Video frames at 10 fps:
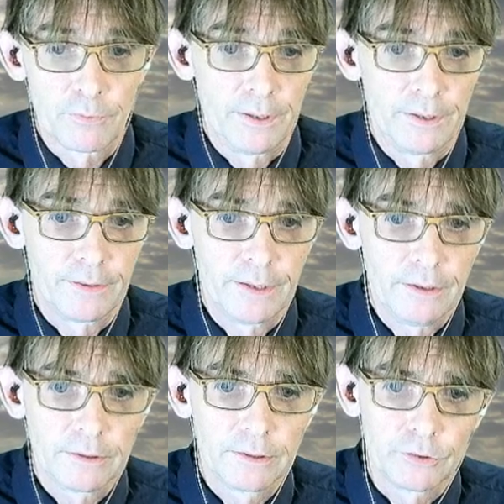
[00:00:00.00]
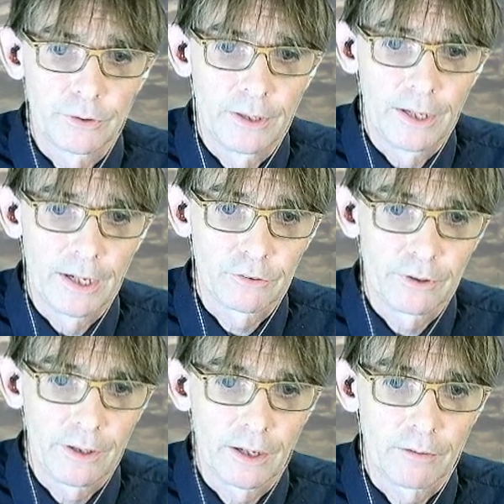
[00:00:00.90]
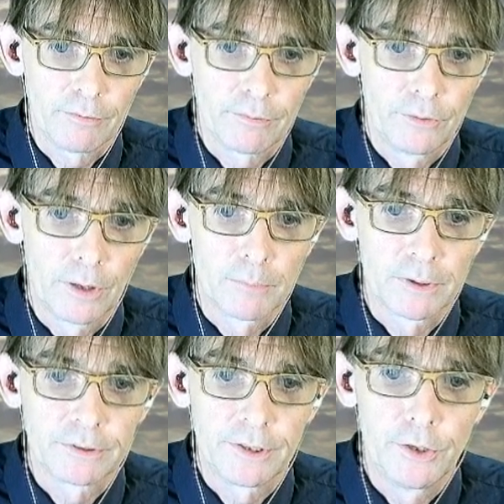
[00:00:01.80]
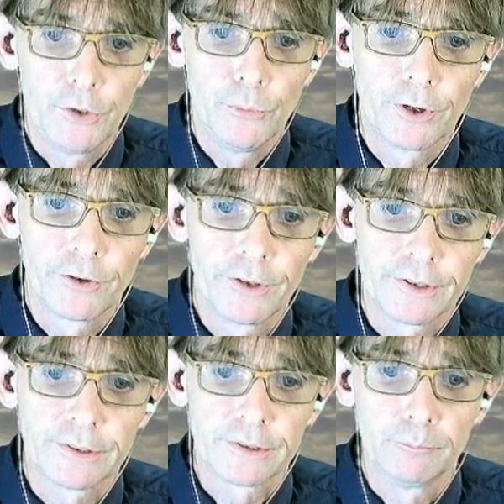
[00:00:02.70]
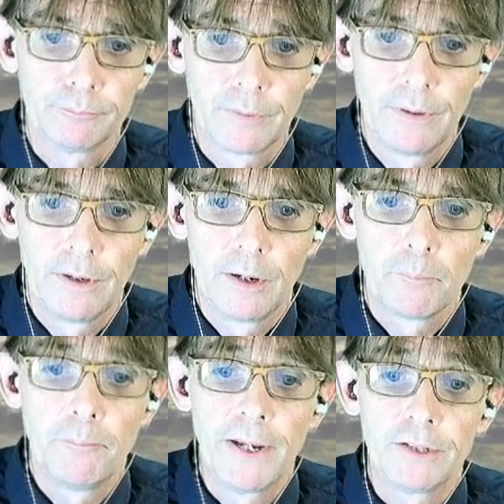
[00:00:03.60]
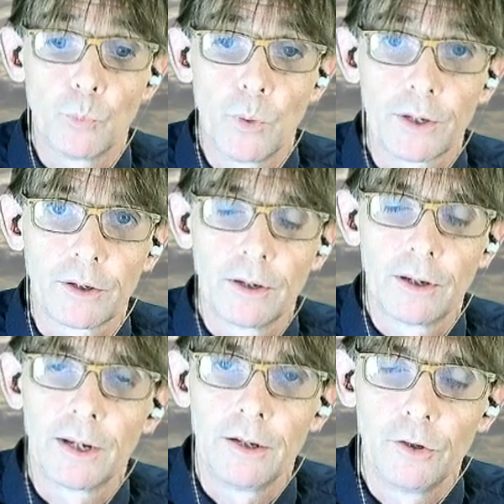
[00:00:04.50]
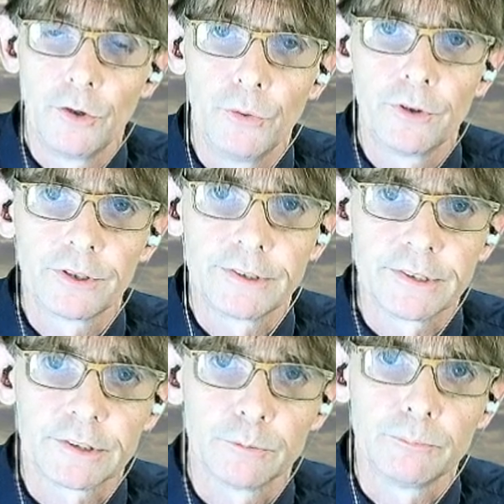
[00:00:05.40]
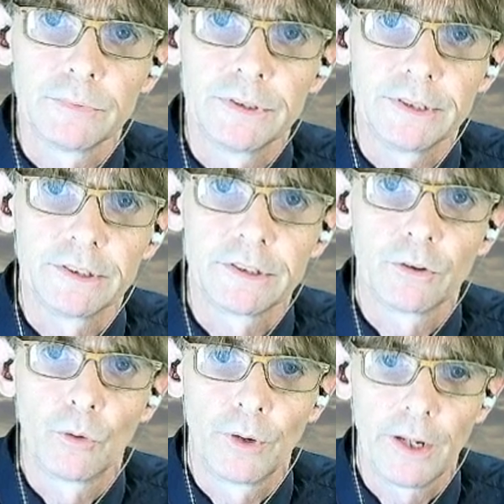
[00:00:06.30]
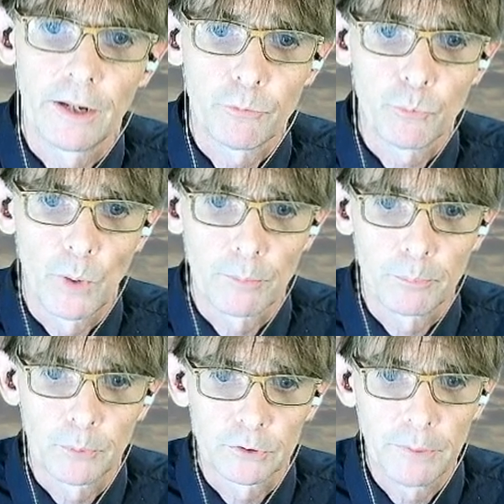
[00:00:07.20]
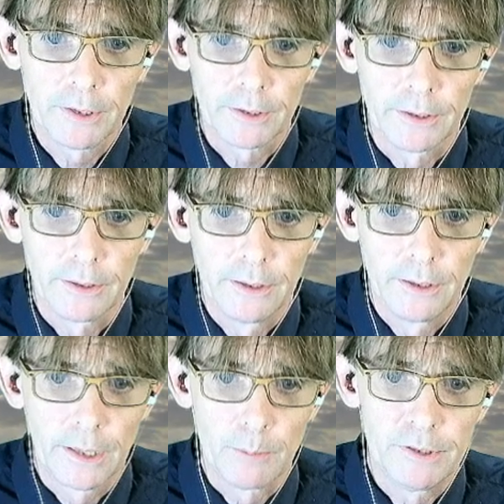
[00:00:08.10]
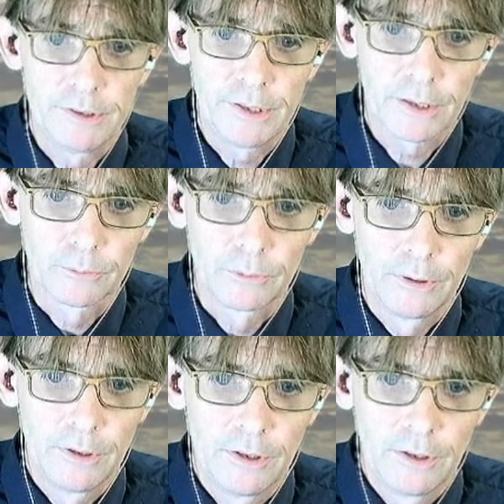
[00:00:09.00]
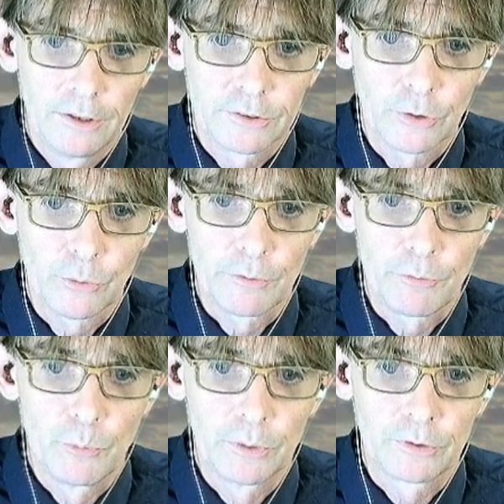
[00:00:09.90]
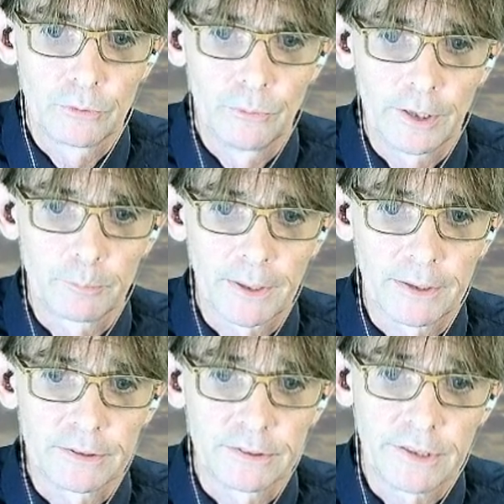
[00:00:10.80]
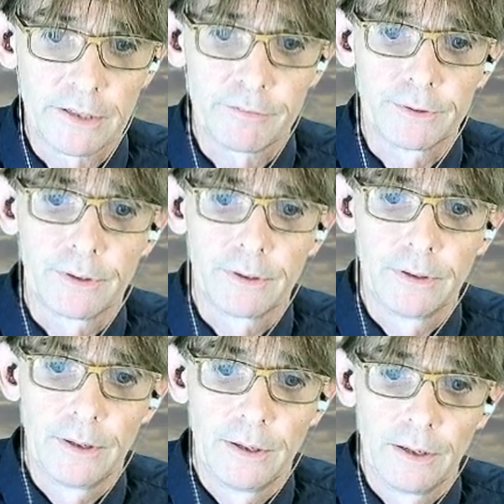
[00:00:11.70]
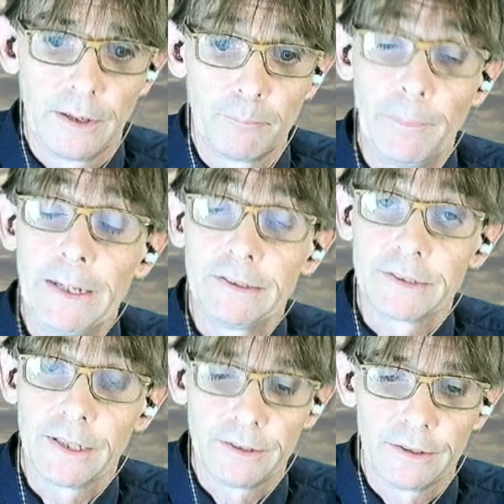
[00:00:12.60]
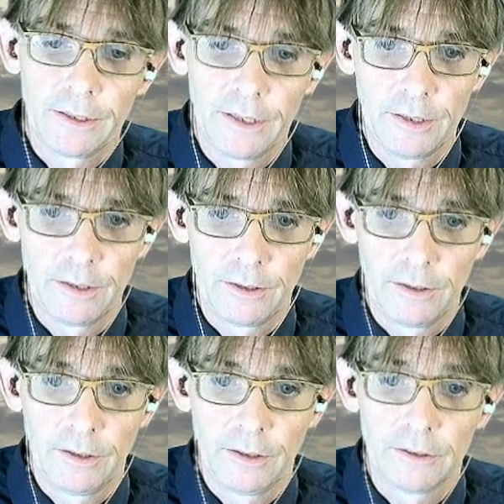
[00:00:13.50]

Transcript: funny thing, that you can actually have numbers in a unary system, base 1, and in a unary system digits only have one possibility, namely 0. If you want to express 7 base 10 in